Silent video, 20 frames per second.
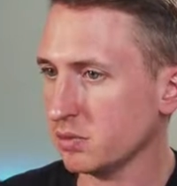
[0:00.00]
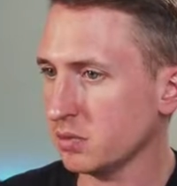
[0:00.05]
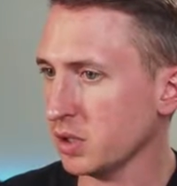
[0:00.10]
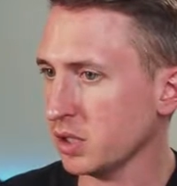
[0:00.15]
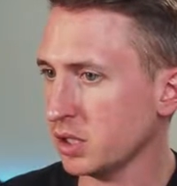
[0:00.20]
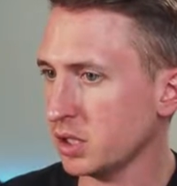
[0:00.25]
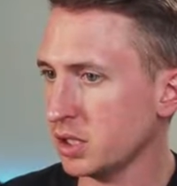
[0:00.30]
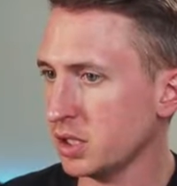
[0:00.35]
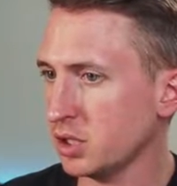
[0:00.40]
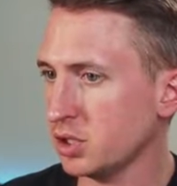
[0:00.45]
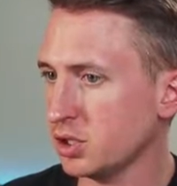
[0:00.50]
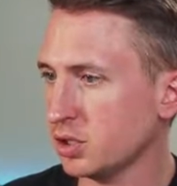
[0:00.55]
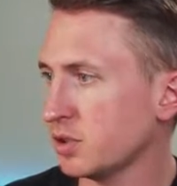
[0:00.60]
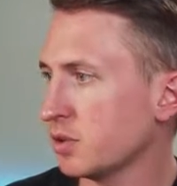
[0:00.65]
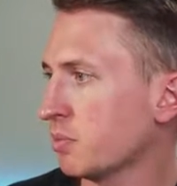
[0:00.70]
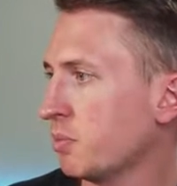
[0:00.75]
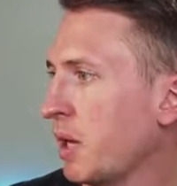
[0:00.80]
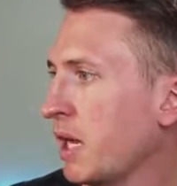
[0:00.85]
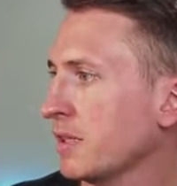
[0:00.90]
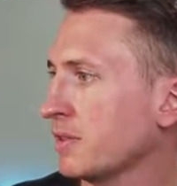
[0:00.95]
we're going to
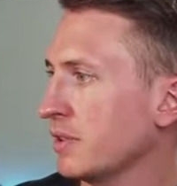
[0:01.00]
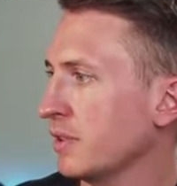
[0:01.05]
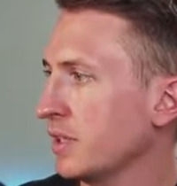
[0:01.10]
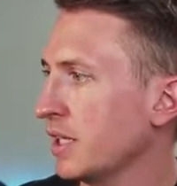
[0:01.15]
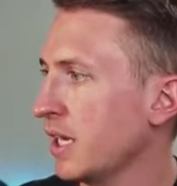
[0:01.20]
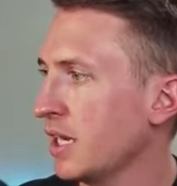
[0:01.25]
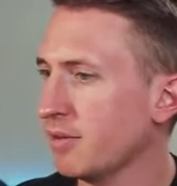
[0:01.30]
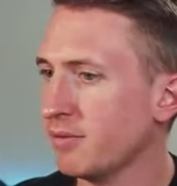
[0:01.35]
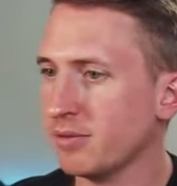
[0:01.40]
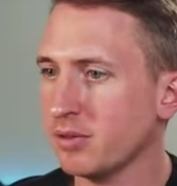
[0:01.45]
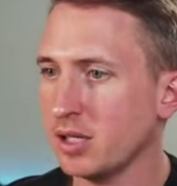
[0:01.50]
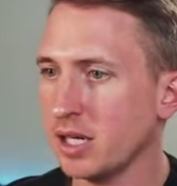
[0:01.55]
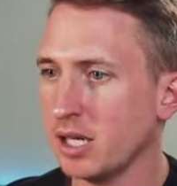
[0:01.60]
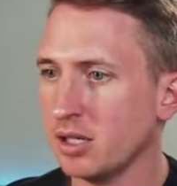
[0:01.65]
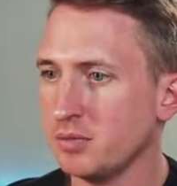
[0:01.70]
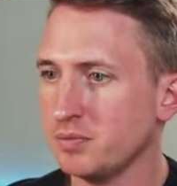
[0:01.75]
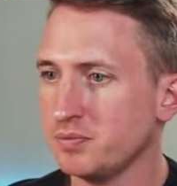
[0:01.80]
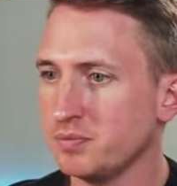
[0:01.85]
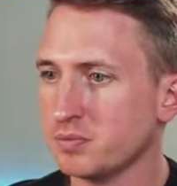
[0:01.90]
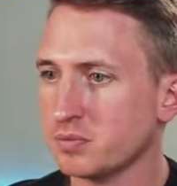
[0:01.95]
just pass in that for
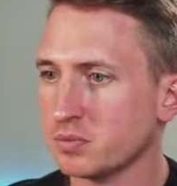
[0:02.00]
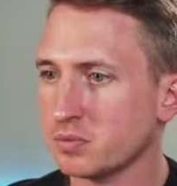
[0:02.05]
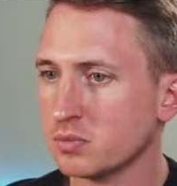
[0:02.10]
now.